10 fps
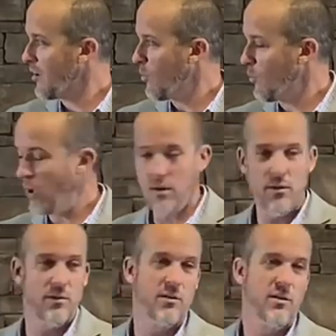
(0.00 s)
Well,
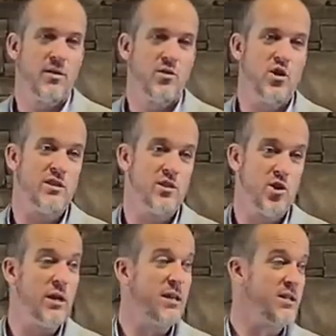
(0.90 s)
Jesus, you
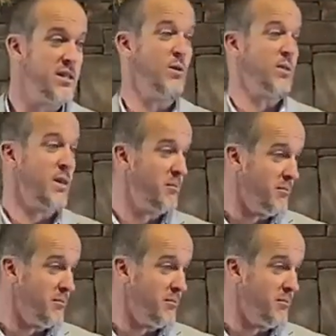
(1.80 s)
need to deal with them.